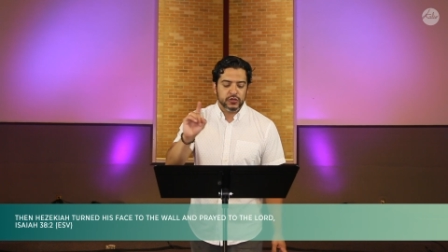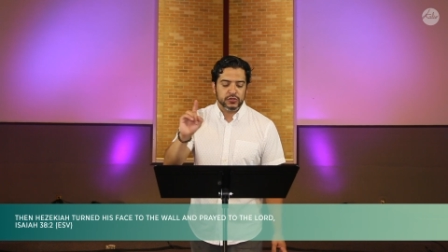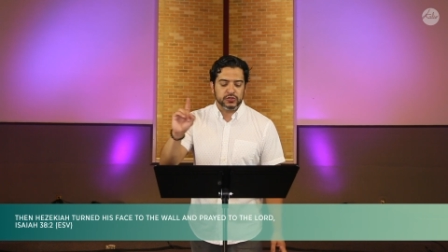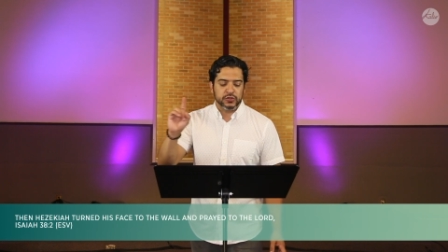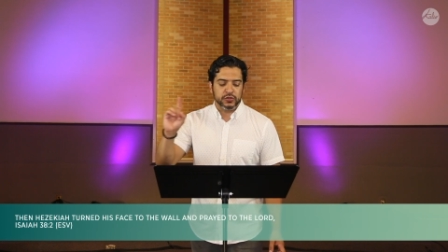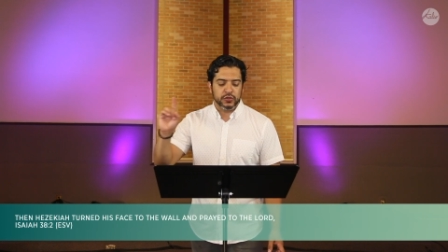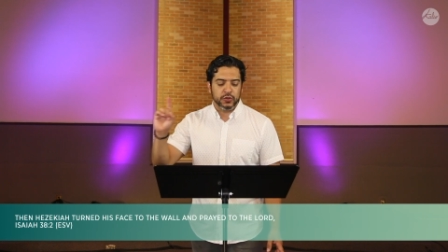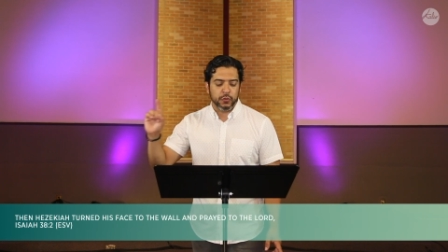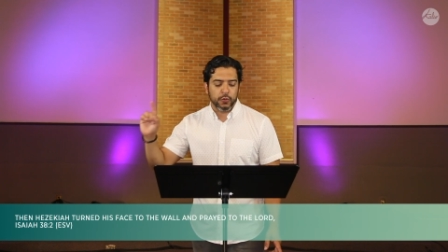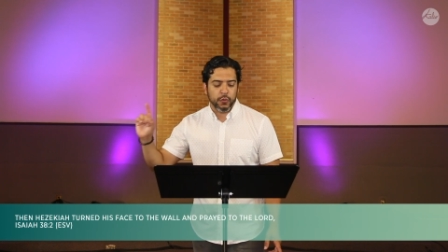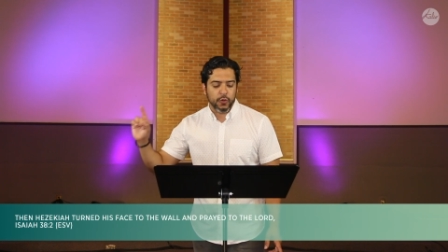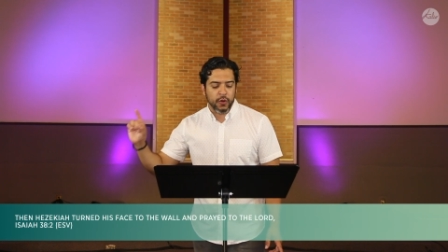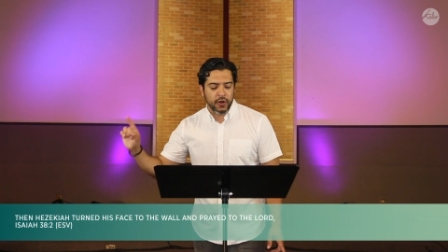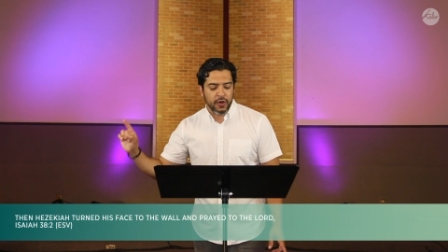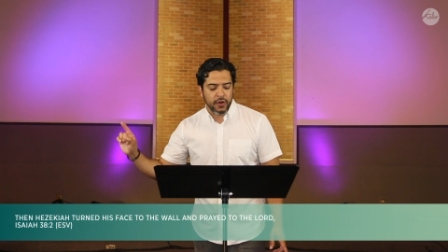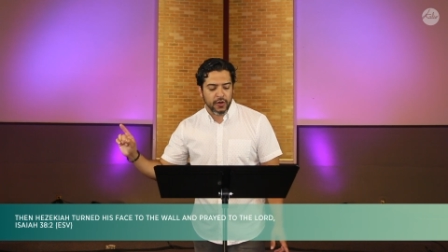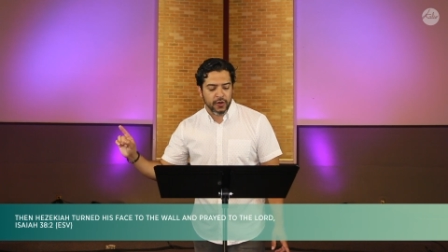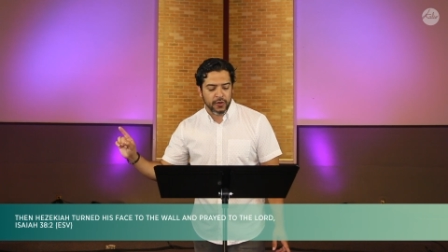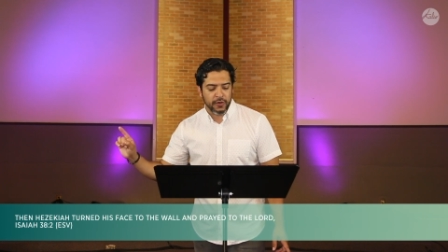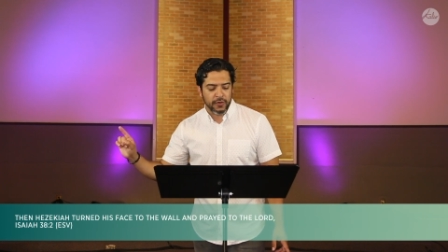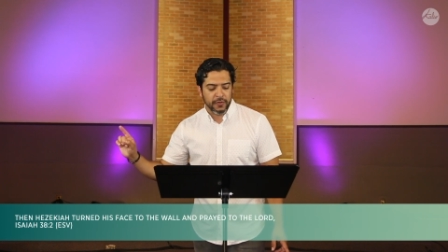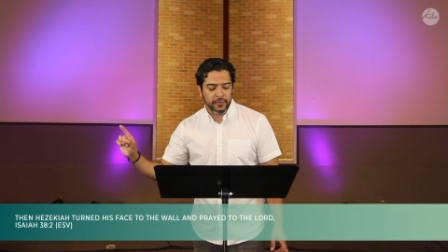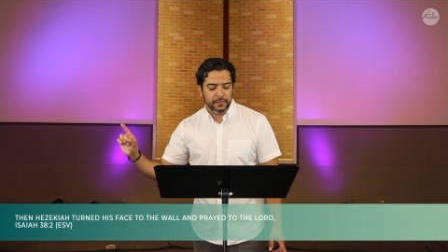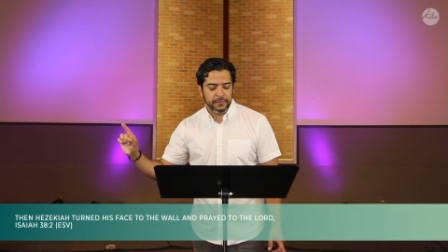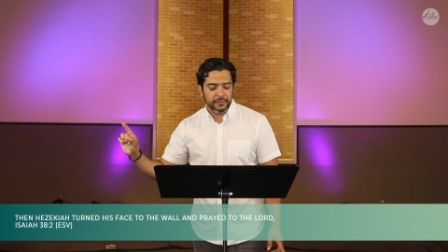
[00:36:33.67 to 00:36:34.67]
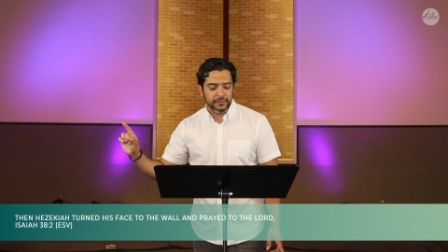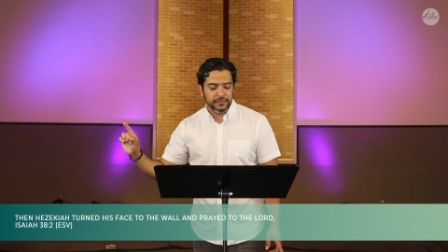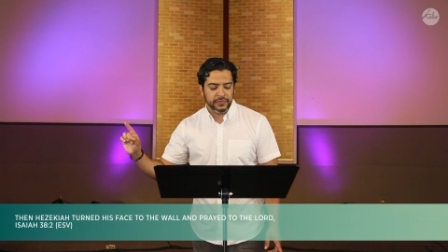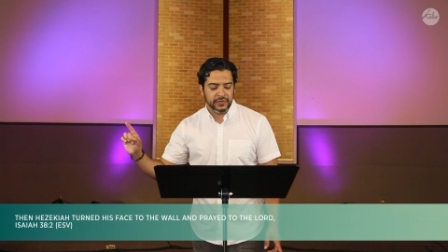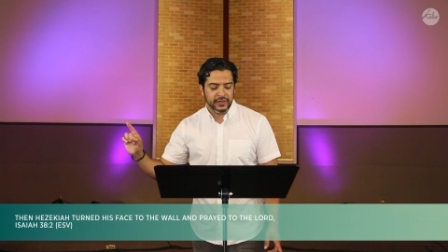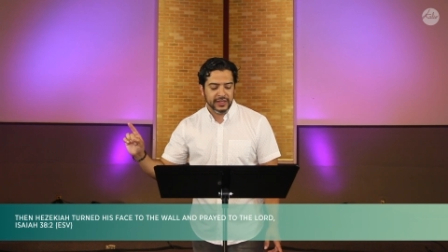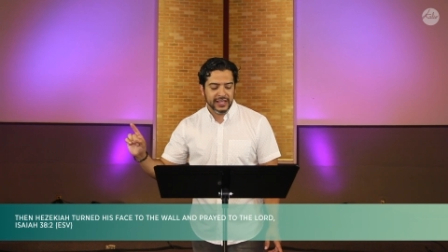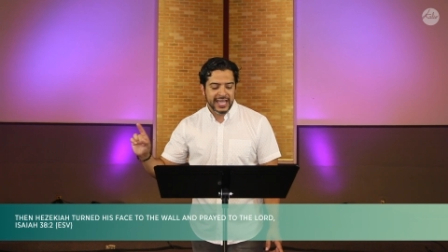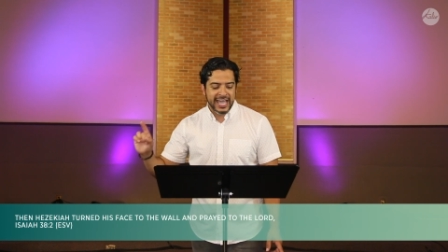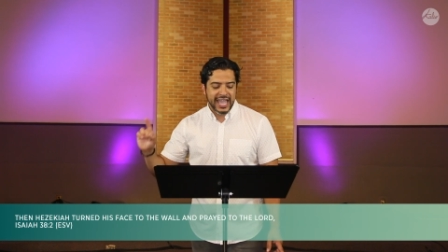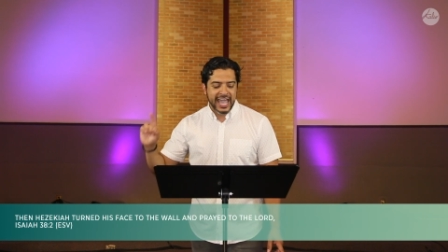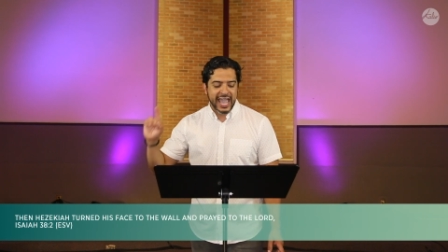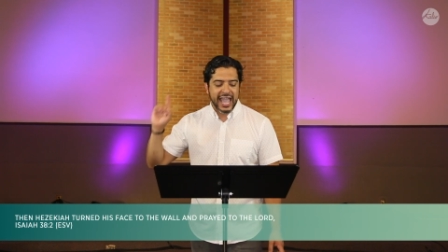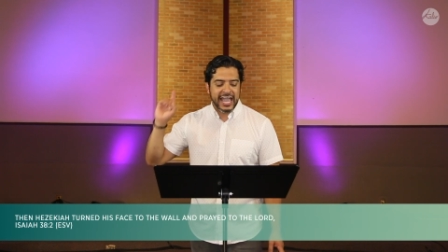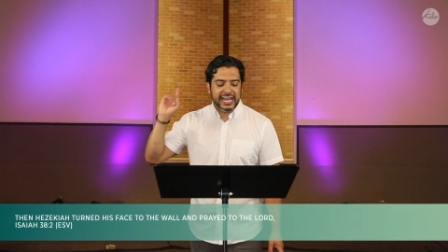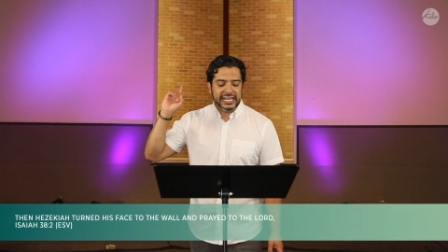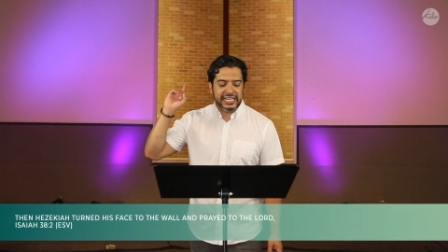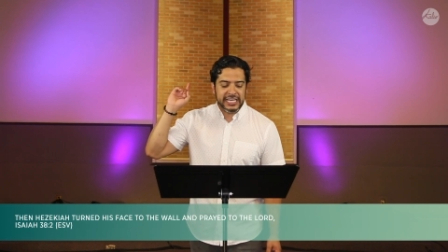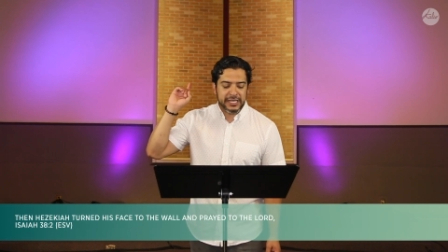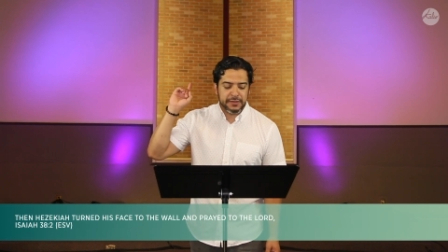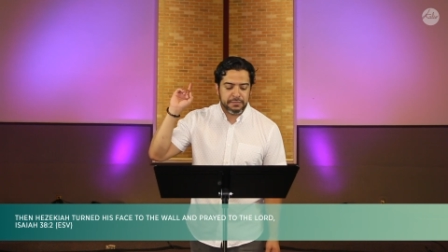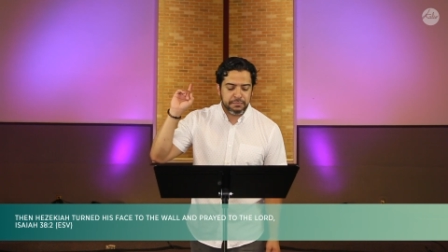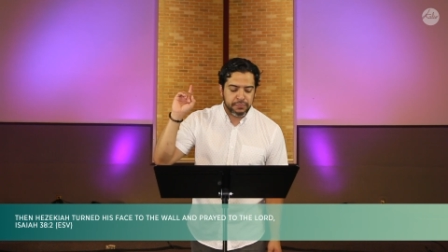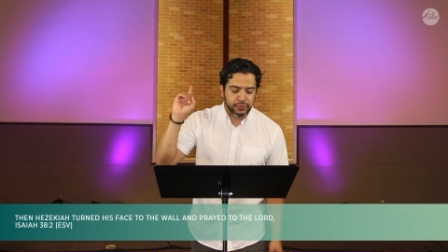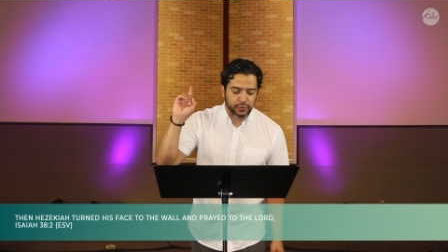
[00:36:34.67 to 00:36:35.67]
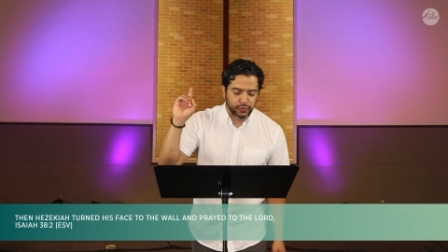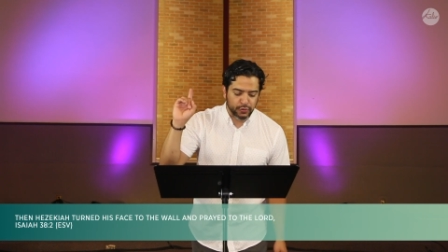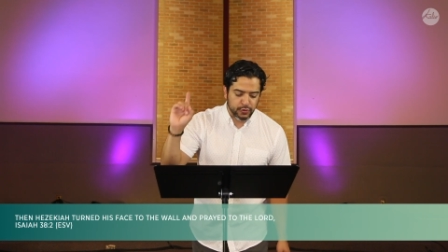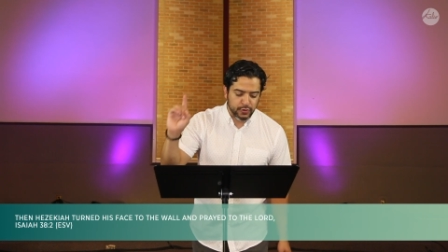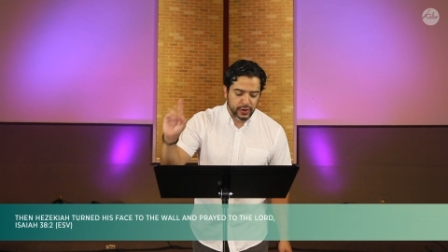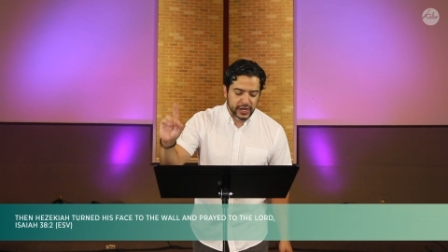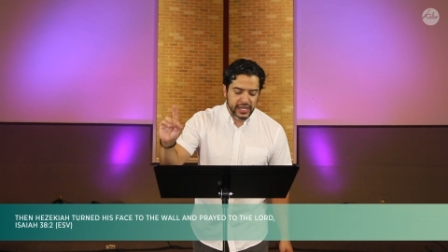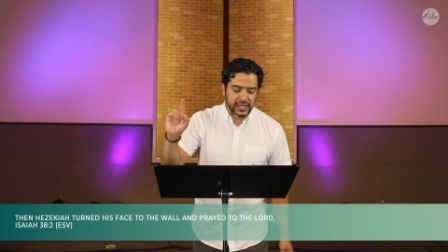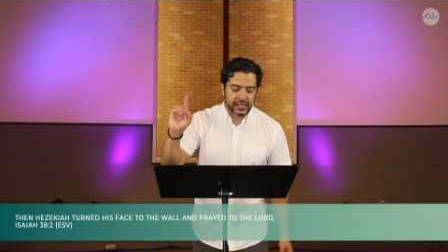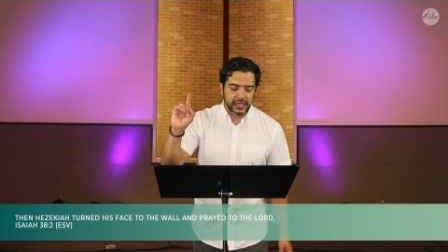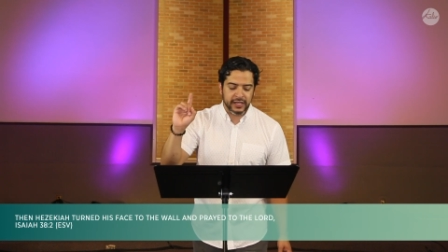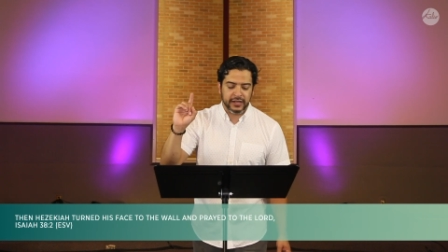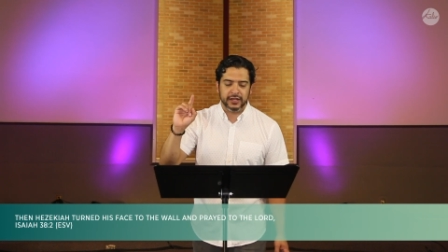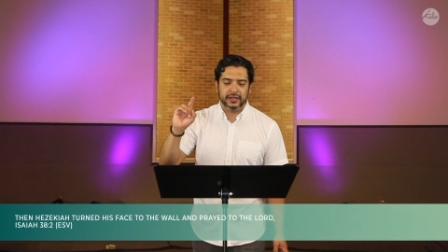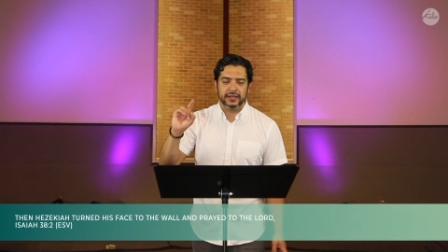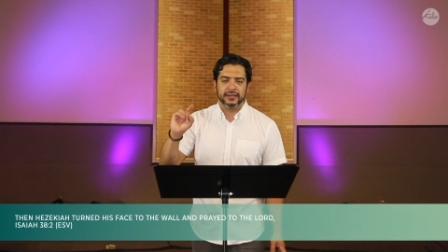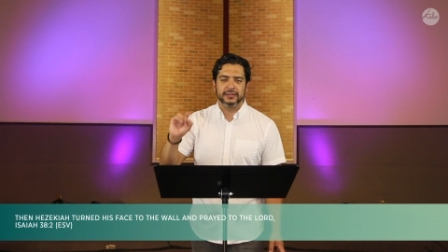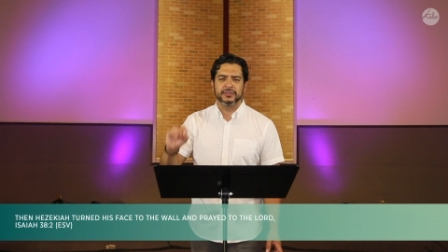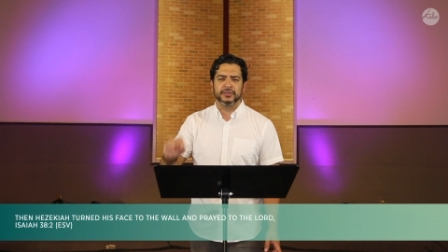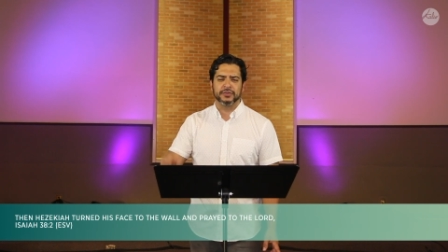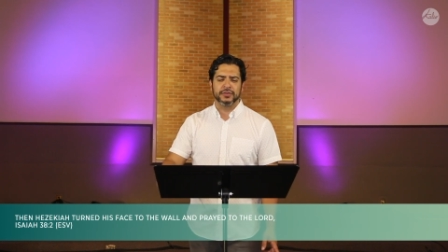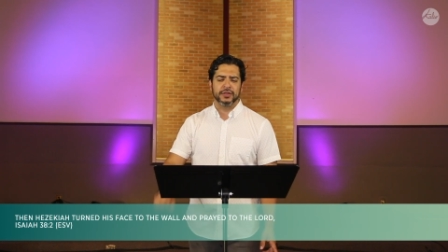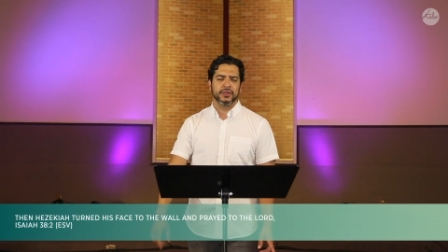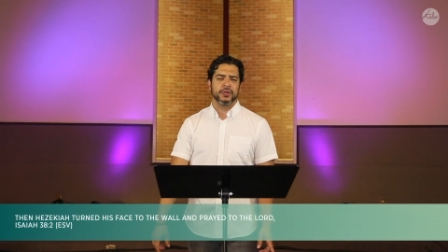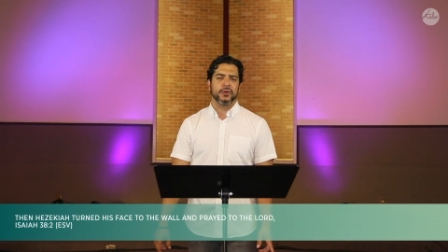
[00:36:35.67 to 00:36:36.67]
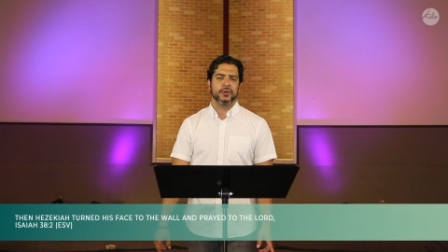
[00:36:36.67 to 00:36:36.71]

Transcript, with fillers: to the wall and he prayed to the